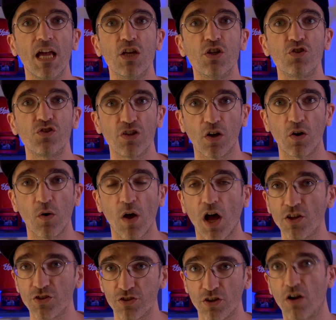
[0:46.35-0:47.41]
So
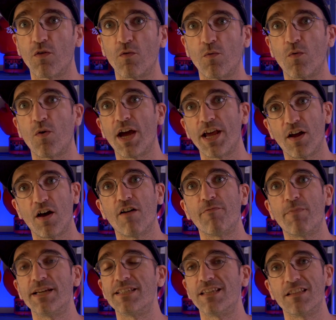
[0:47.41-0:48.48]
I'll start right off
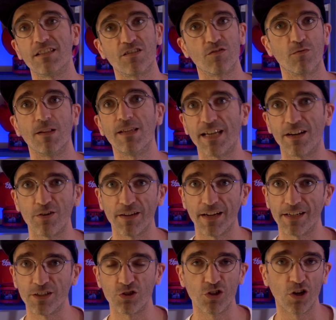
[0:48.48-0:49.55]
by saying this is a really
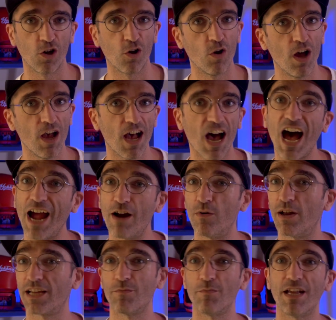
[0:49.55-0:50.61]
entertaining show. I
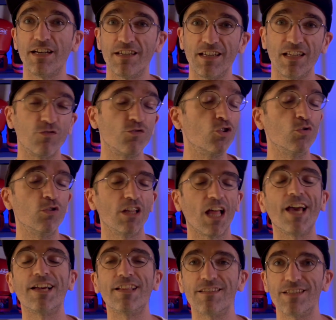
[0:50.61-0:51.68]
recommend it if you
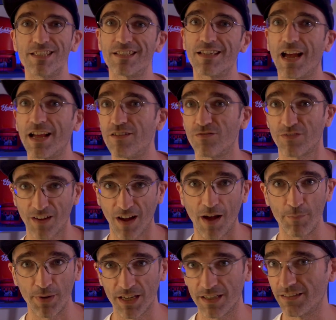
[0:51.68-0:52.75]
like this kind of
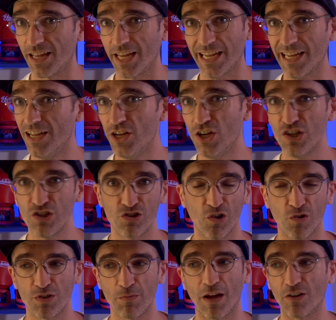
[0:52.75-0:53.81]
topic, like
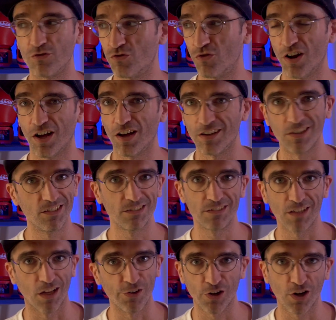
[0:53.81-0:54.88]
shows about drugs,
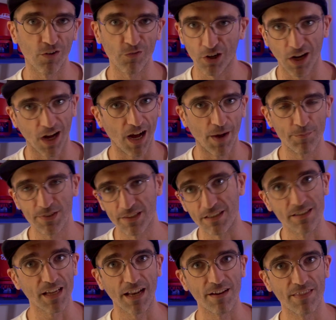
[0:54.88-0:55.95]
undercover cops,
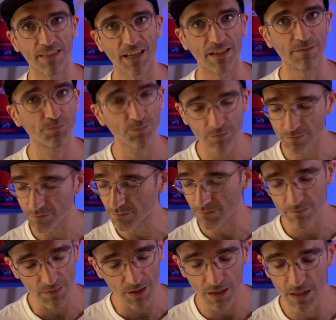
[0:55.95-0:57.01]
this kind of thing.
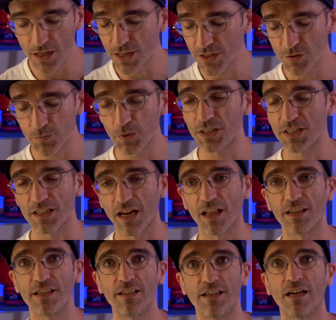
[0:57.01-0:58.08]
It's a pretty
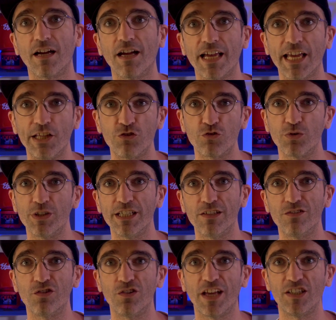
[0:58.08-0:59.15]
solid entry
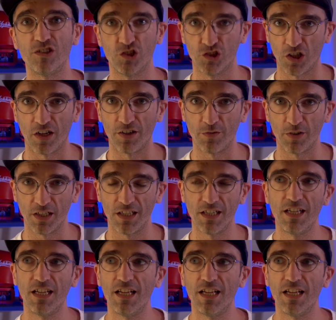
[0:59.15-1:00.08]
into that genre.